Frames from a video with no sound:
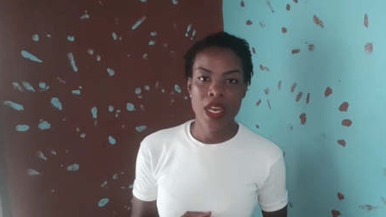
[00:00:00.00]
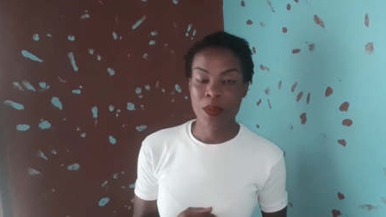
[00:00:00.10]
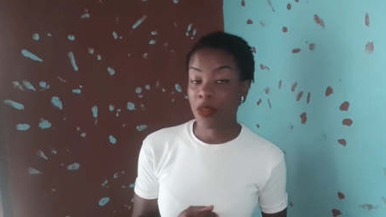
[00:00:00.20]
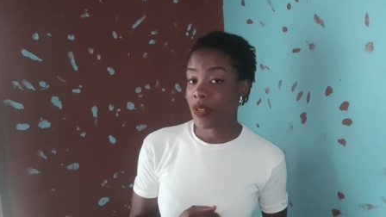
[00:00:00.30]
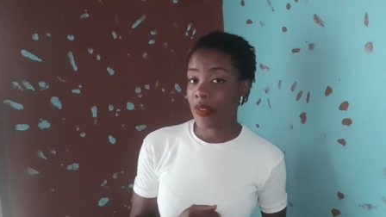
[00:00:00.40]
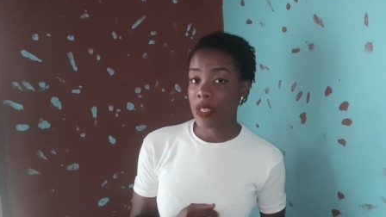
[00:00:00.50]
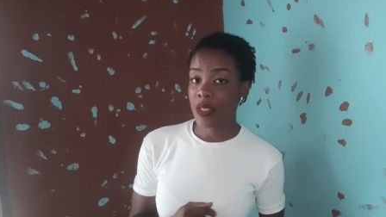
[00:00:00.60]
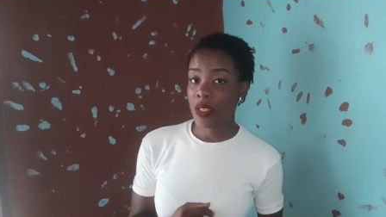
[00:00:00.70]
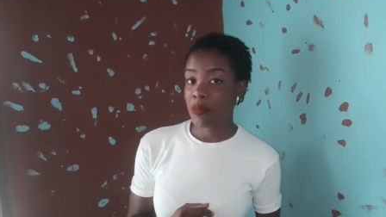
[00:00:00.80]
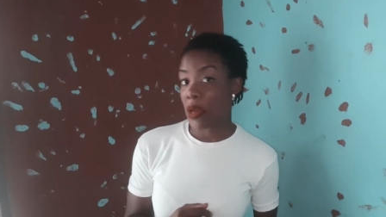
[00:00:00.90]
I'm not
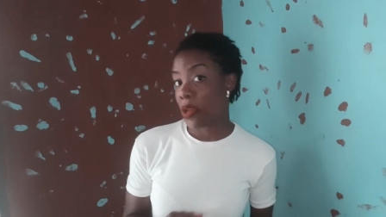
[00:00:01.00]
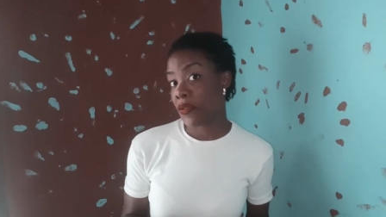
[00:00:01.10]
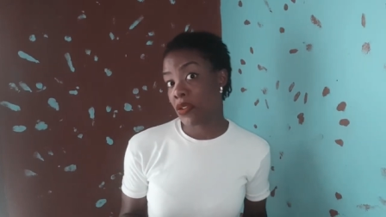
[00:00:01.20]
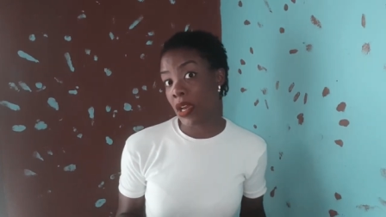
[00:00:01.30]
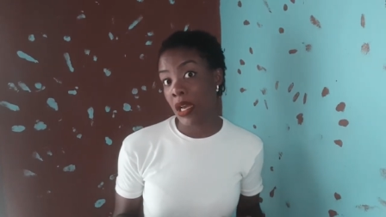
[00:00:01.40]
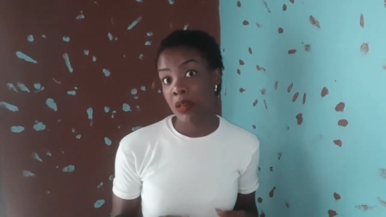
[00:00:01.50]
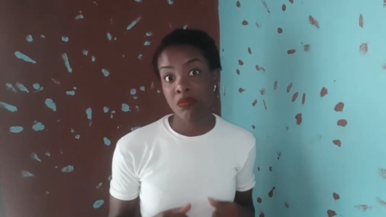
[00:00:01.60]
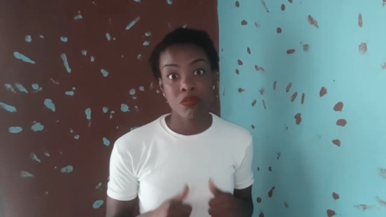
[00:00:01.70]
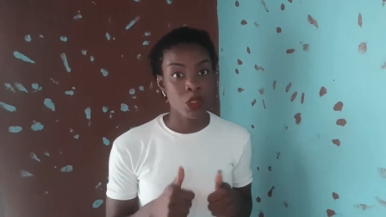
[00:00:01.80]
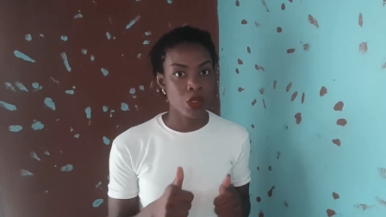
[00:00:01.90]
advising, but if you
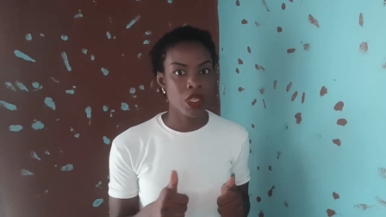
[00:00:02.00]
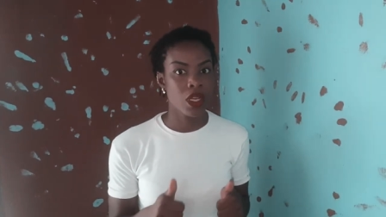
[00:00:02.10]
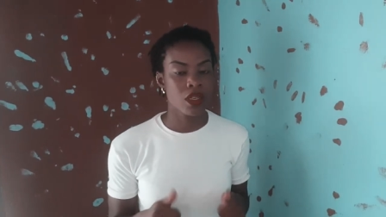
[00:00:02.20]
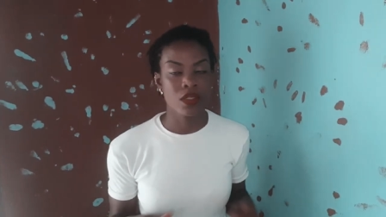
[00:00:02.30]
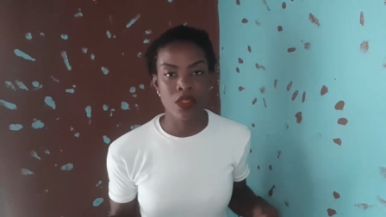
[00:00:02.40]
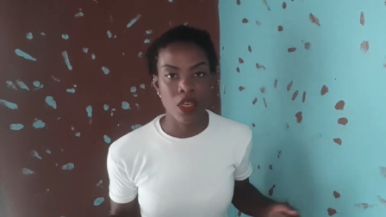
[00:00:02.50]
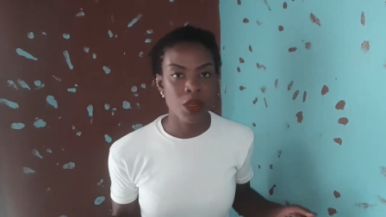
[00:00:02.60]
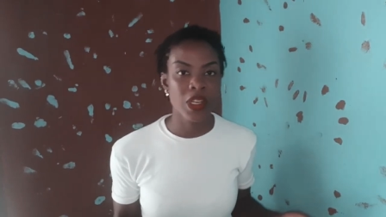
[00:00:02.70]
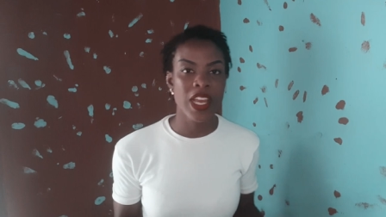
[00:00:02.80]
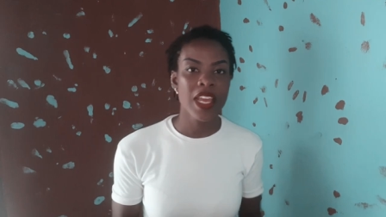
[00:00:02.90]
can, go ahead.
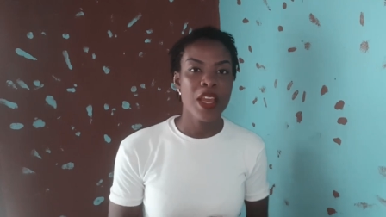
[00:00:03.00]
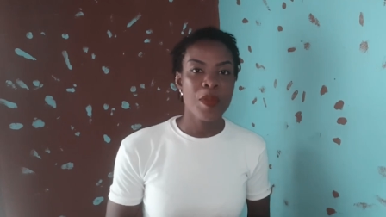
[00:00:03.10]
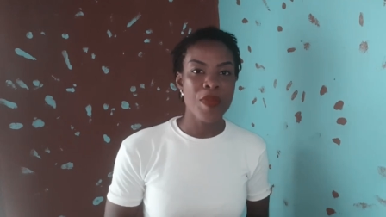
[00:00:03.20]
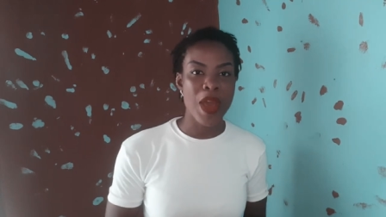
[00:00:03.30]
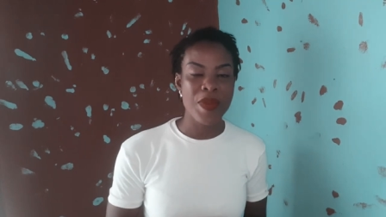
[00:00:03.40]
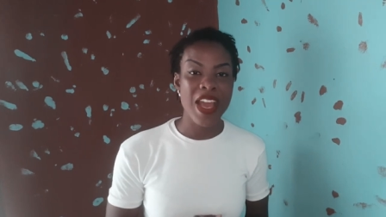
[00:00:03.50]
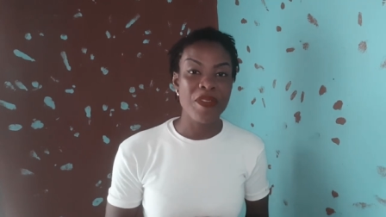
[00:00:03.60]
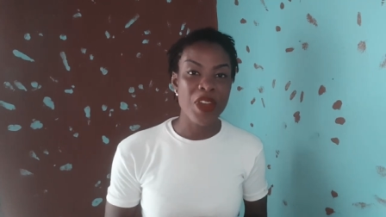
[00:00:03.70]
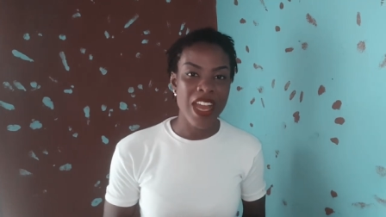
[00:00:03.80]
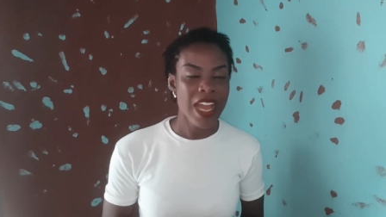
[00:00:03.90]
So, okay, mommy,
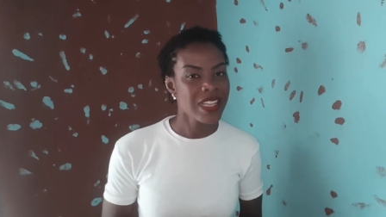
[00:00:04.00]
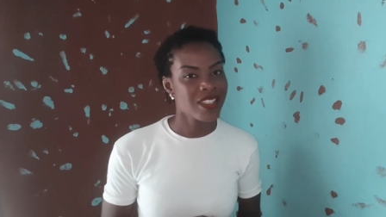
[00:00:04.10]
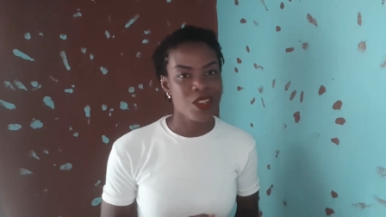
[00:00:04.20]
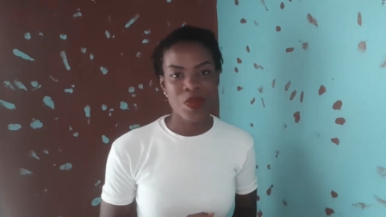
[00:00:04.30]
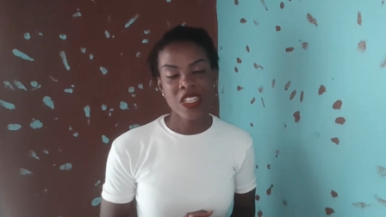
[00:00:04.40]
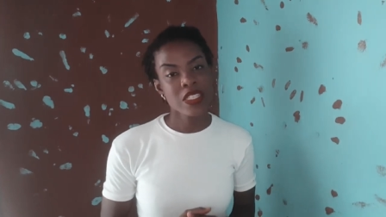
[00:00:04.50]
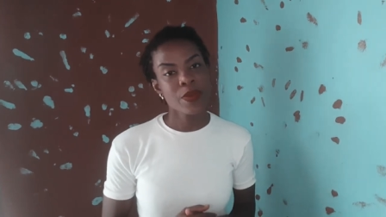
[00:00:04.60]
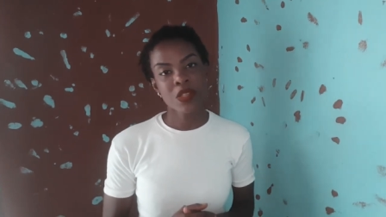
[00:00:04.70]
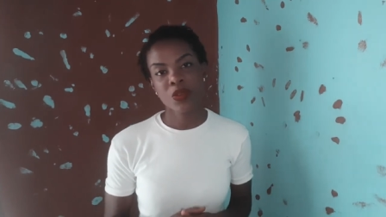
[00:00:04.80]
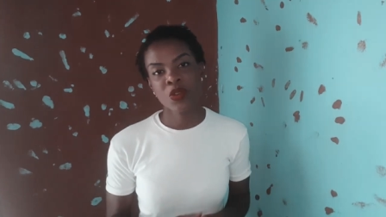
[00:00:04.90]
and for guys, your money is
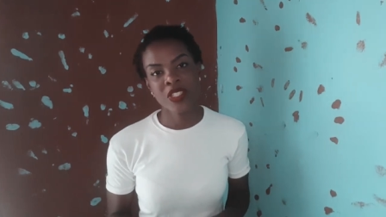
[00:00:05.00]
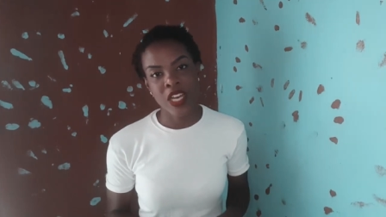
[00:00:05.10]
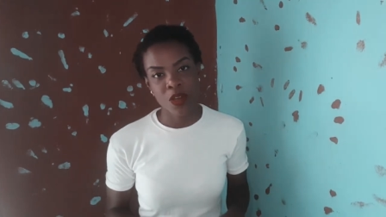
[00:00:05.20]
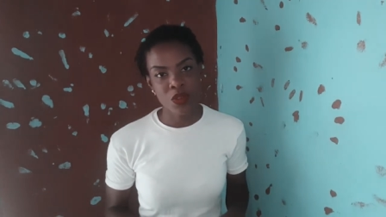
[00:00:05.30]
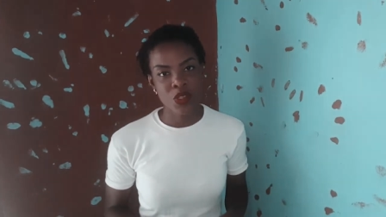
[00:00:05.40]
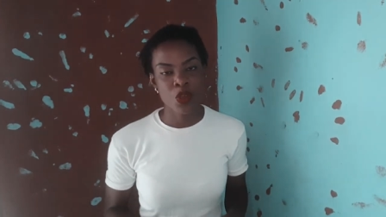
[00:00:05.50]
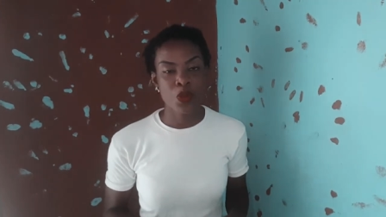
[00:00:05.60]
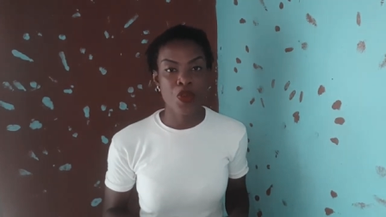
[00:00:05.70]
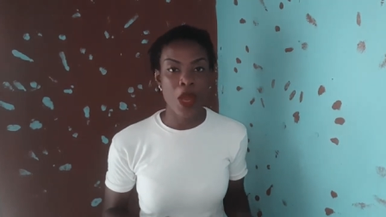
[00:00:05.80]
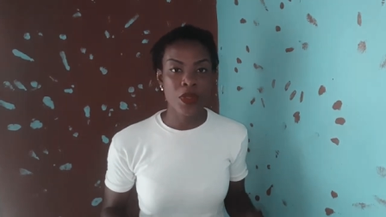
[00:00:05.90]
about to go down, so
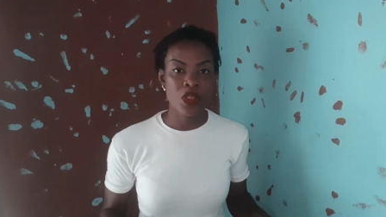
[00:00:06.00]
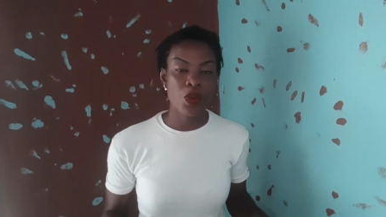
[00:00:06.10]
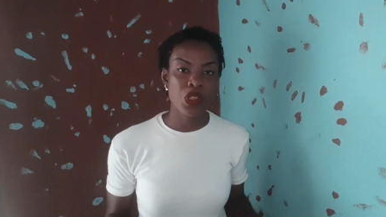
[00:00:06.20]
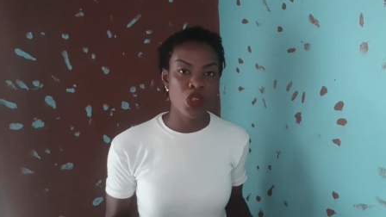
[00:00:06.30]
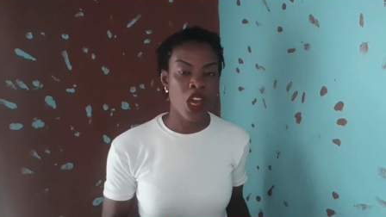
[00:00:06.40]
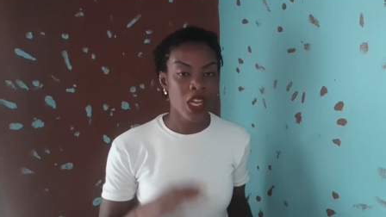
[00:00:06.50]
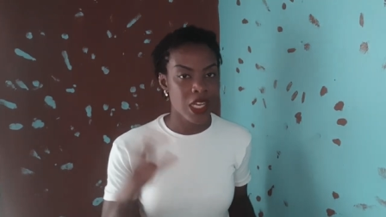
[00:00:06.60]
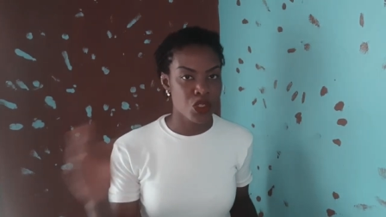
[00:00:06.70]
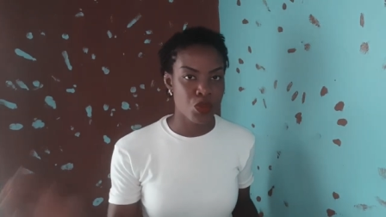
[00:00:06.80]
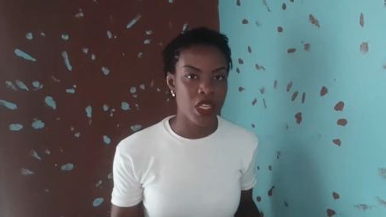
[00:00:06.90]
you probably don't want to
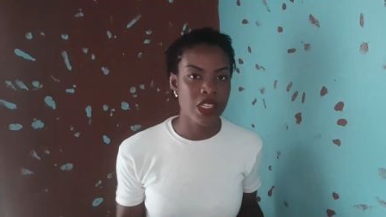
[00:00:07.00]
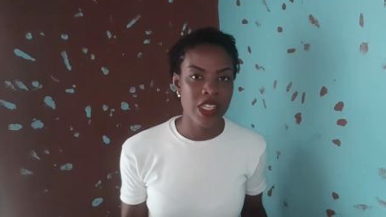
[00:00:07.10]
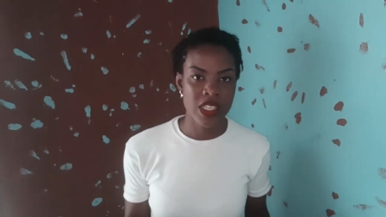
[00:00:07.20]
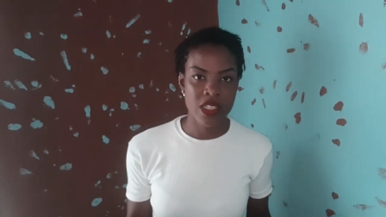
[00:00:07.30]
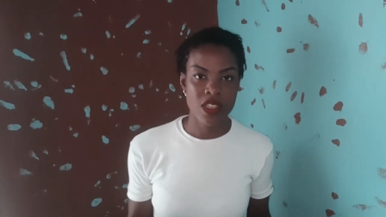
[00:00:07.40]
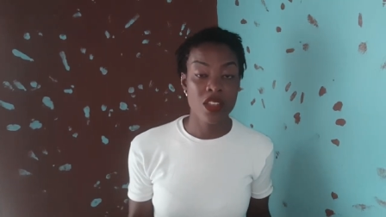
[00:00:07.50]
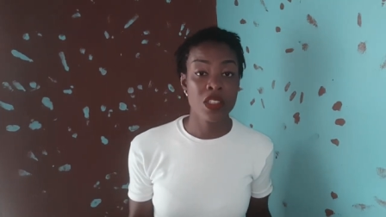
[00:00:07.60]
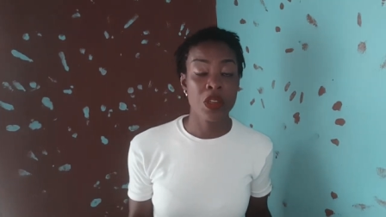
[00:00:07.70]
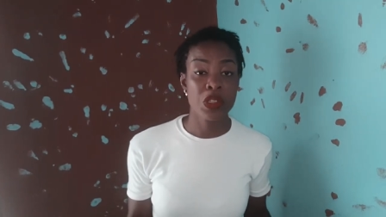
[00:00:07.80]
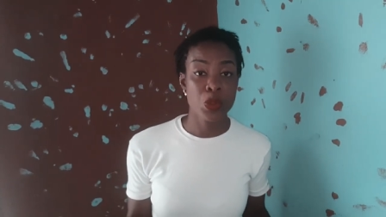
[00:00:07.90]
holler at too many ladies
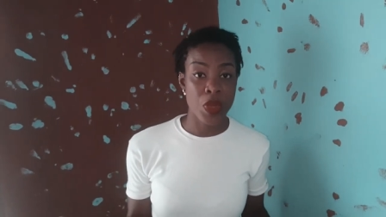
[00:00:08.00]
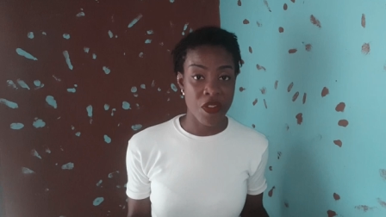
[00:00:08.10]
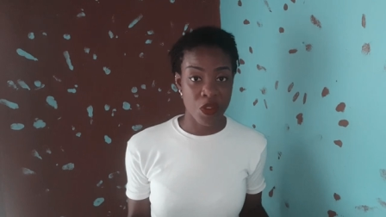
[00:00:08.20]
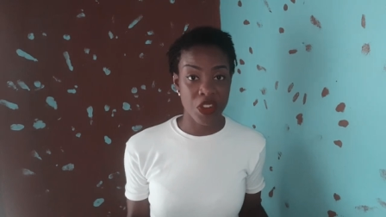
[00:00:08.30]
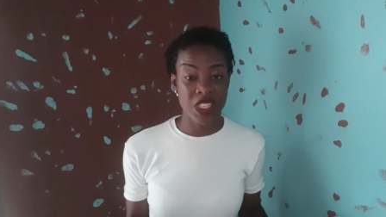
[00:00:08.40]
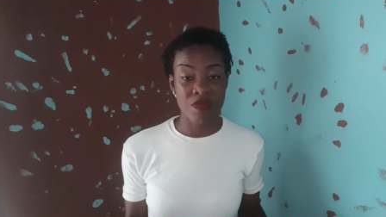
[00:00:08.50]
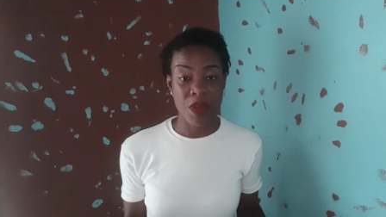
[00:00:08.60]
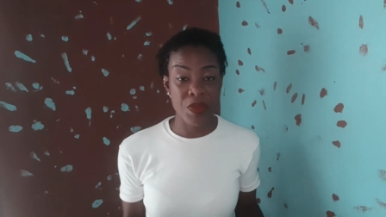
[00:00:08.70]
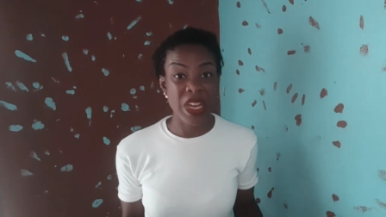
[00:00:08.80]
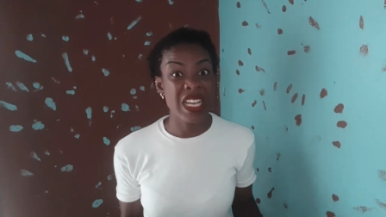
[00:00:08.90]
because you're going to pay for it in
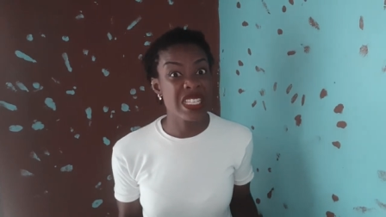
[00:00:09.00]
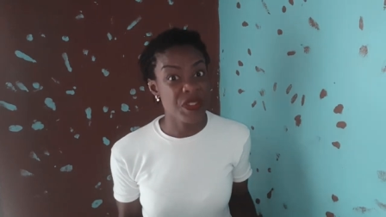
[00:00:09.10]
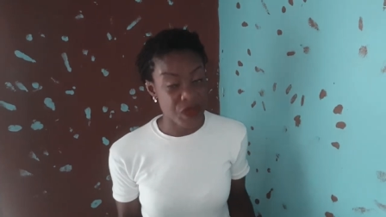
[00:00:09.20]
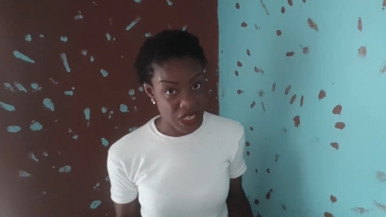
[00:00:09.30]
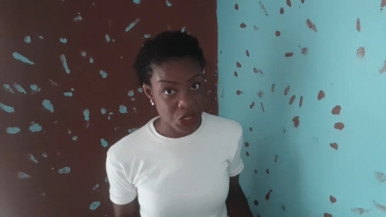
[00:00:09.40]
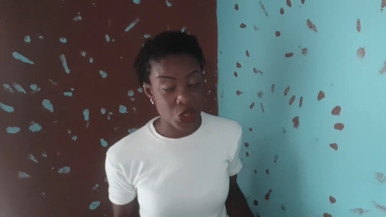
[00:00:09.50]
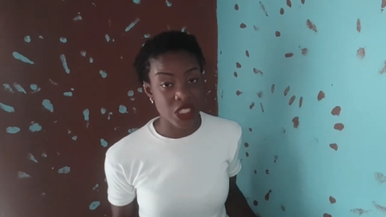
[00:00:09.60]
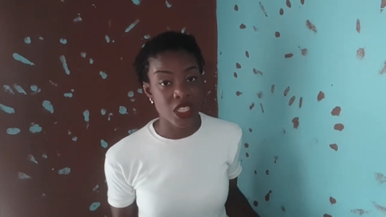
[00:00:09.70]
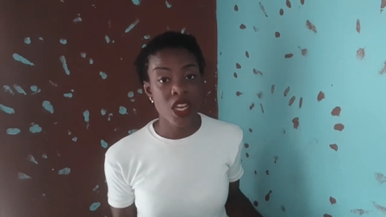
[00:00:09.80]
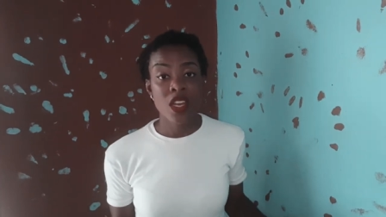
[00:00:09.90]
mommy market
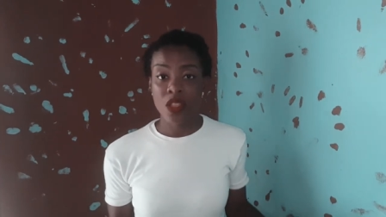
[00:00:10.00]
eventually.